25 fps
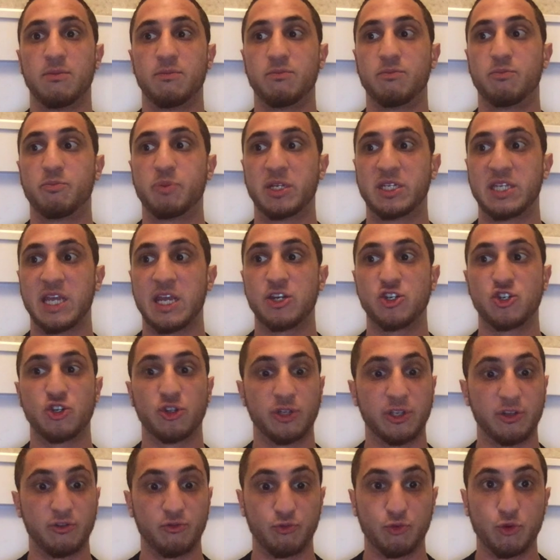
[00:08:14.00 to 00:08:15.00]

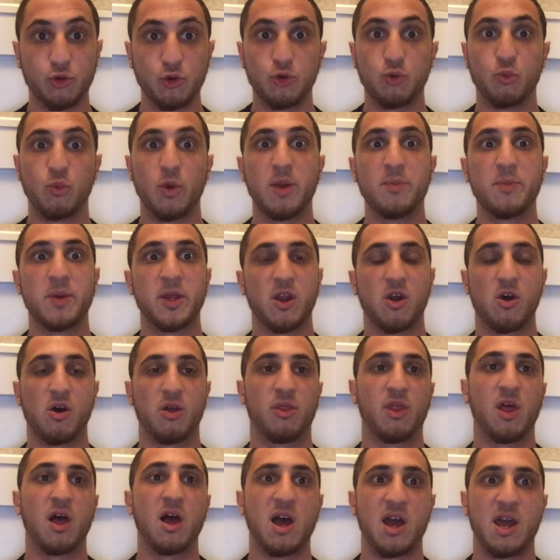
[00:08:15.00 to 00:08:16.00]
potentially rude women
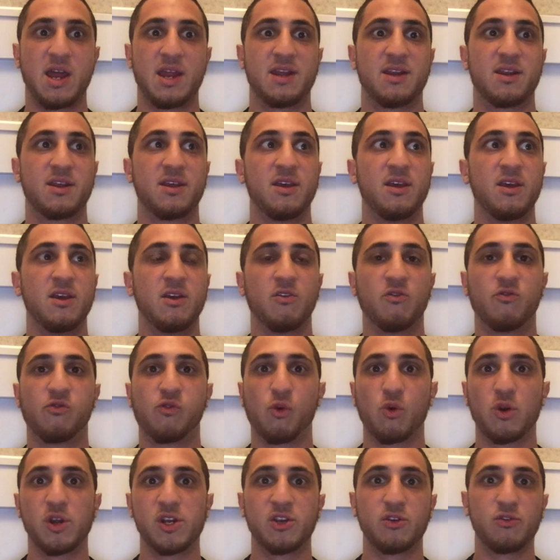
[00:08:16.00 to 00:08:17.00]
online
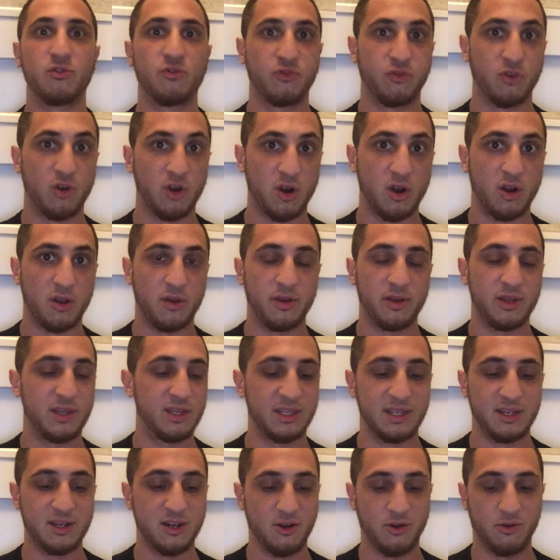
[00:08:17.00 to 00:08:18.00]
for you for
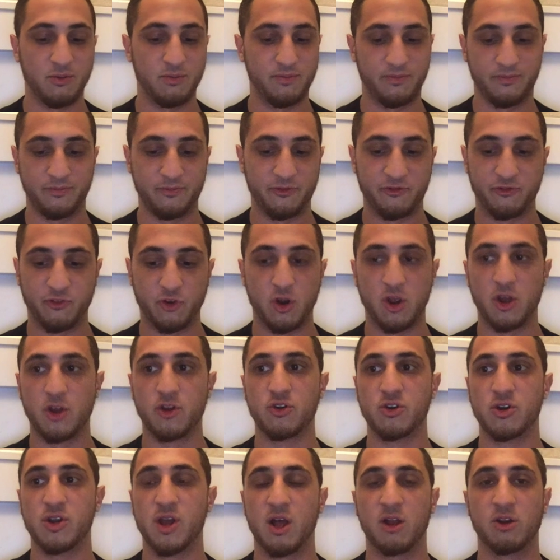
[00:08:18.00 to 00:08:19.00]

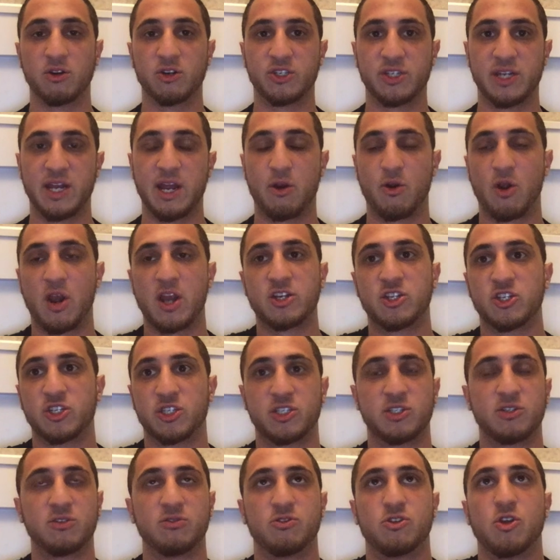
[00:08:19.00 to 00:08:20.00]
$100 an hour. I
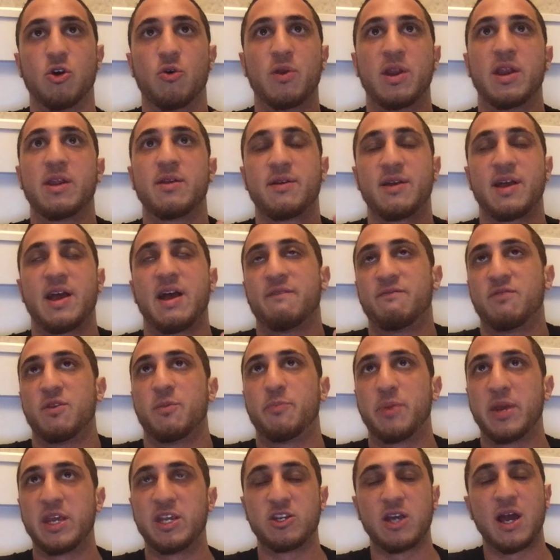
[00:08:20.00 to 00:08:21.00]
just don't have the
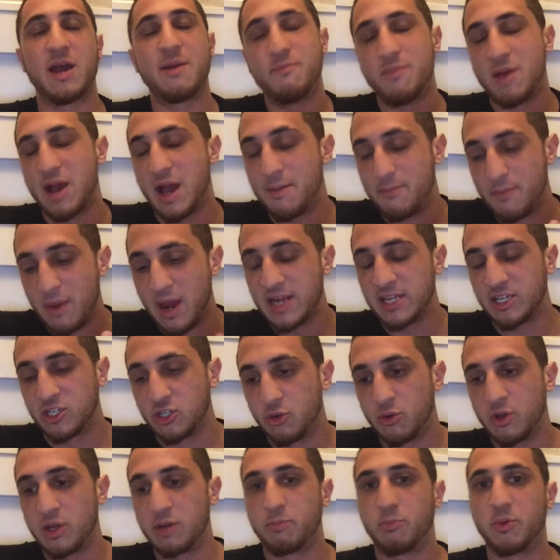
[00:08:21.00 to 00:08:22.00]
pay. I might
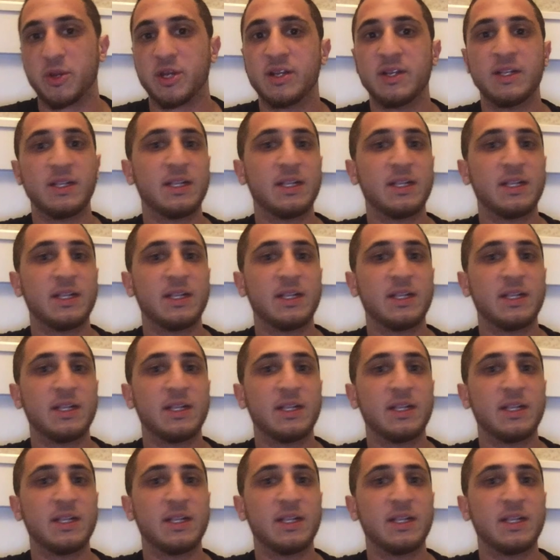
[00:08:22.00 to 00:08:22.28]
do it, but